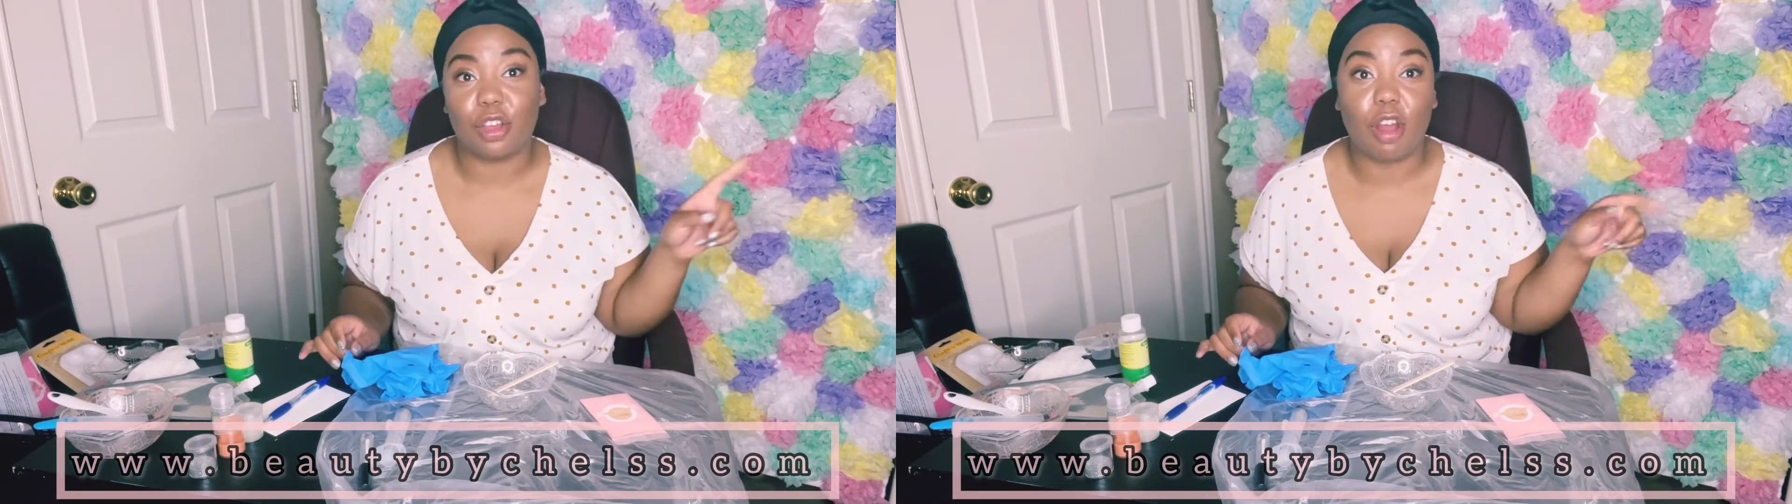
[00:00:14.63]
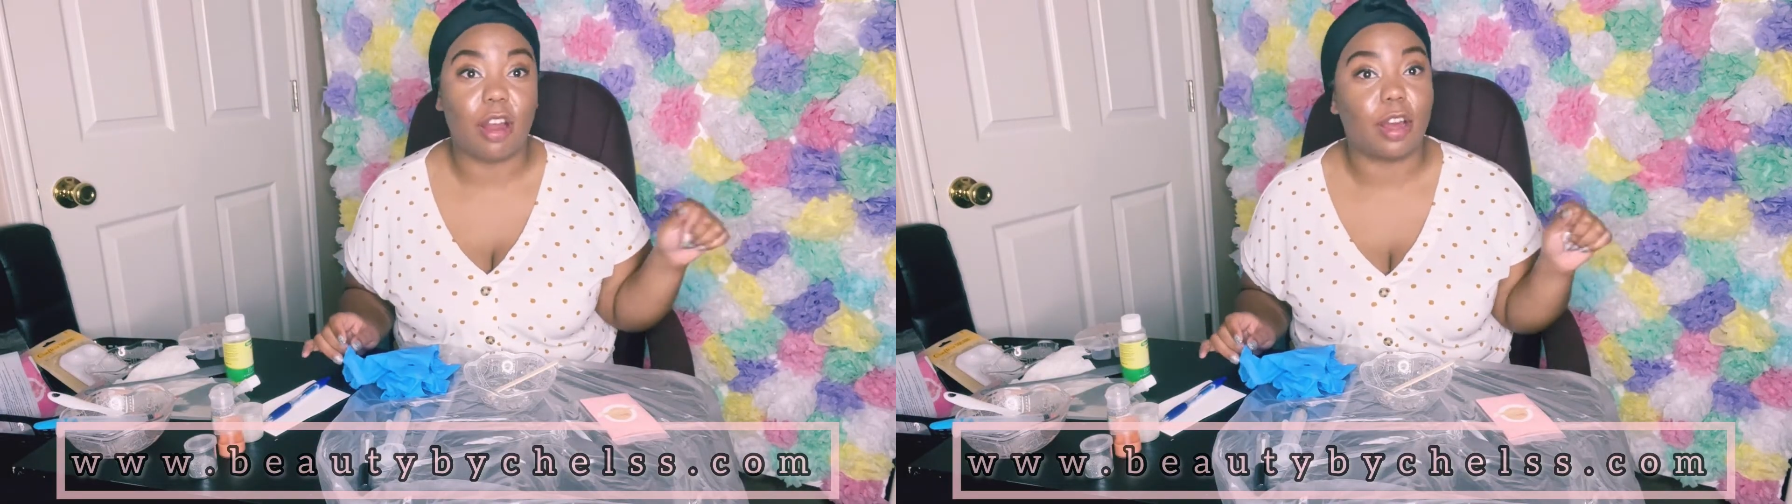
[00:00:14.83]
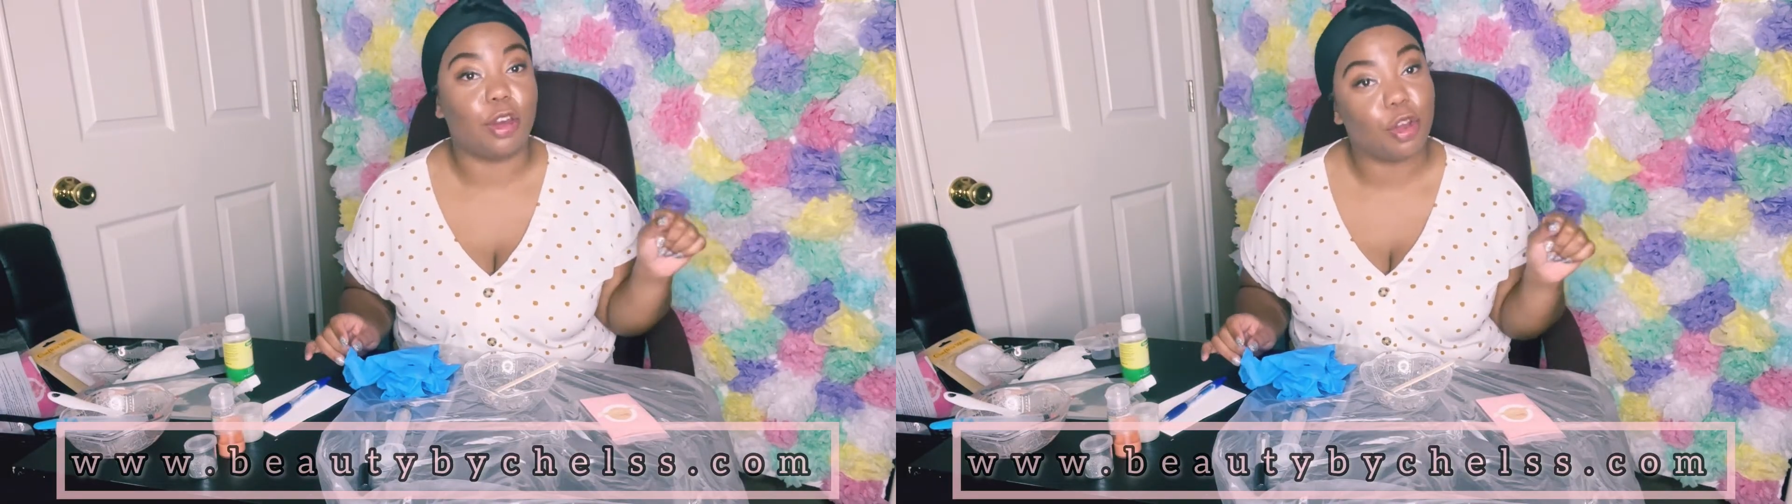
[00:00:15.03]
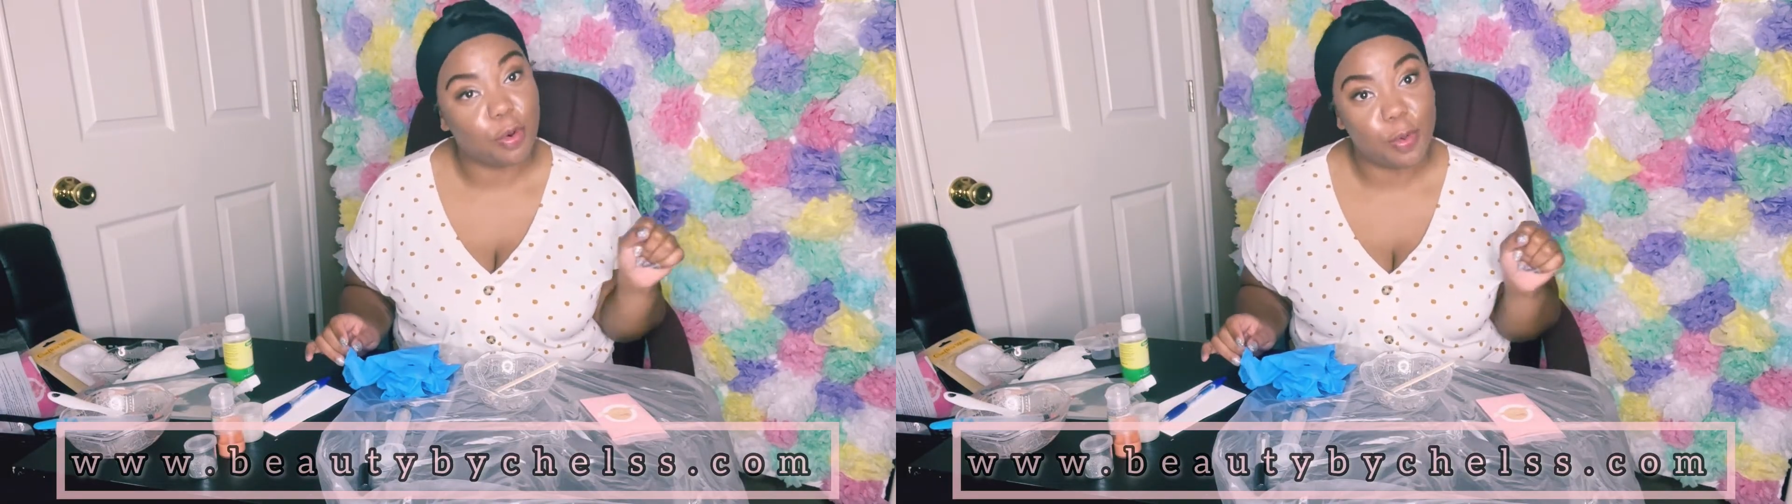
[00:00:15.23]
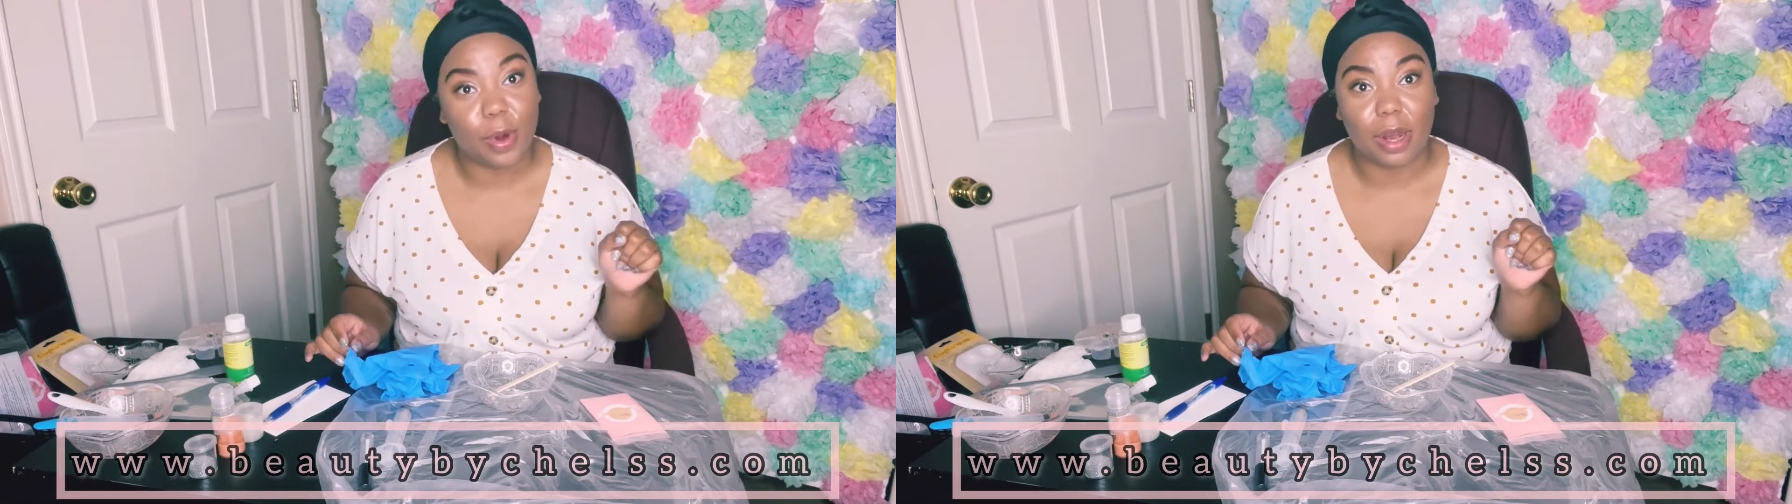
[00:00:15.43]
you already
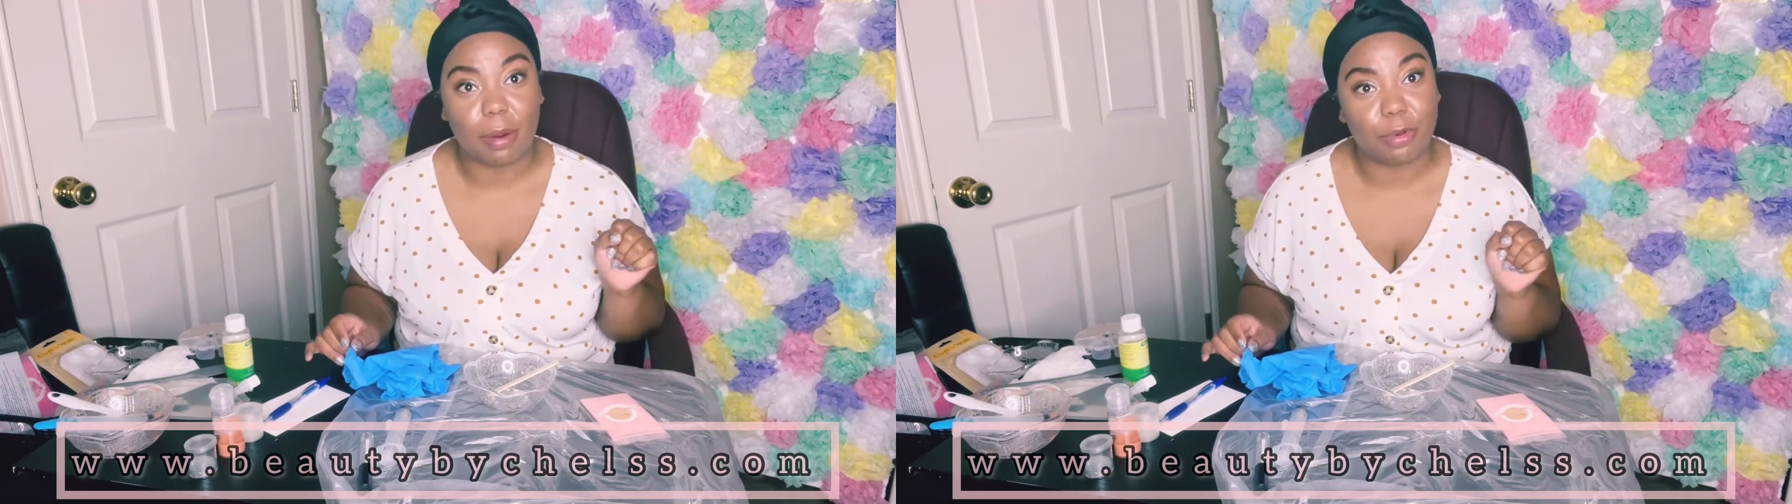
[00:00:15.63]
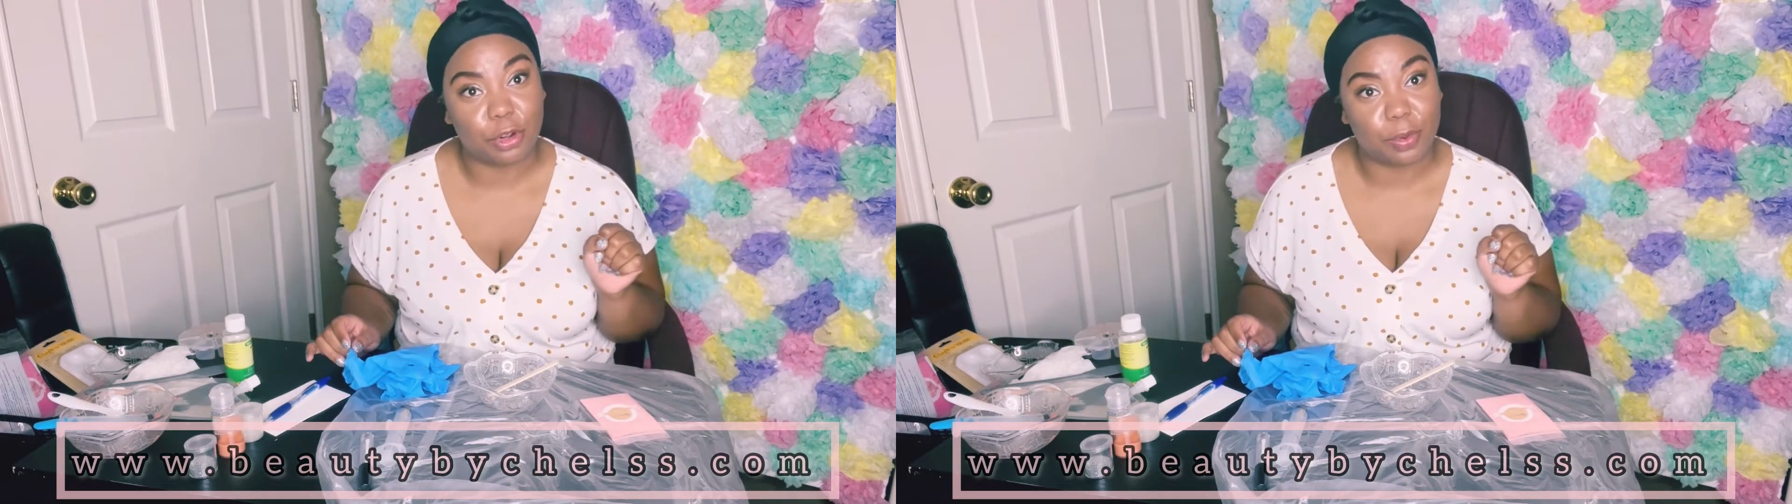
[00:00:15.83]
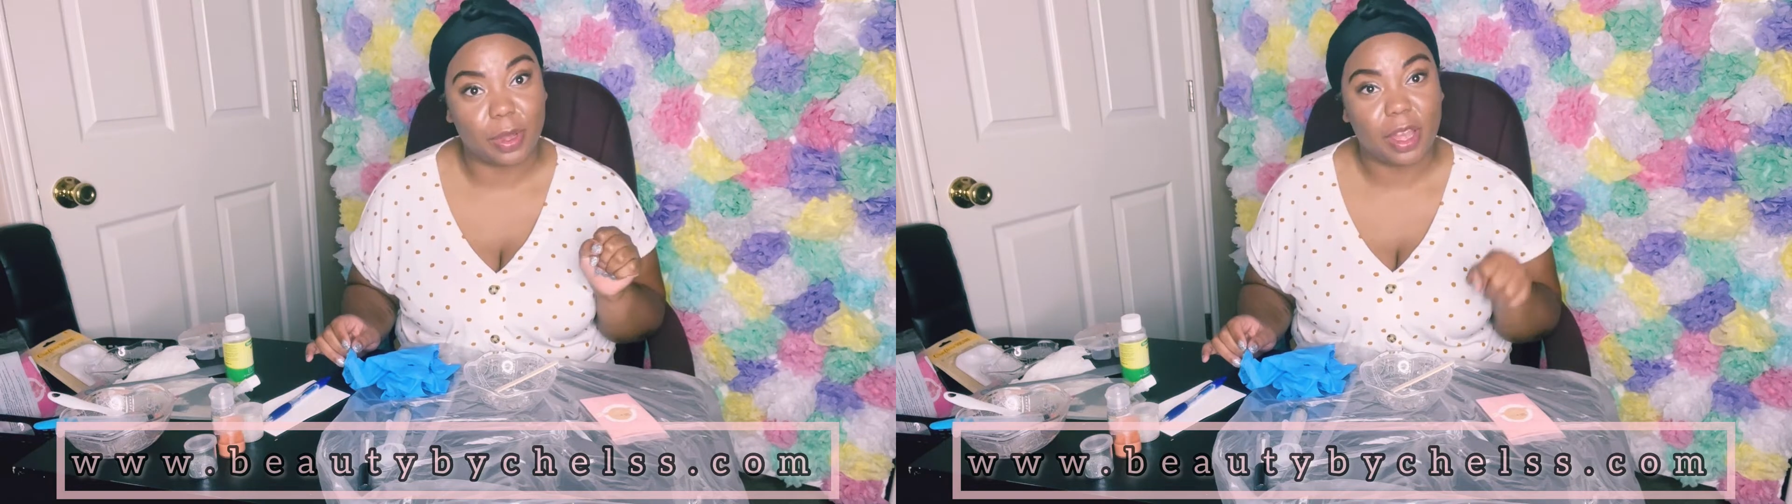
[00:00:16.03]
know what I'm doing.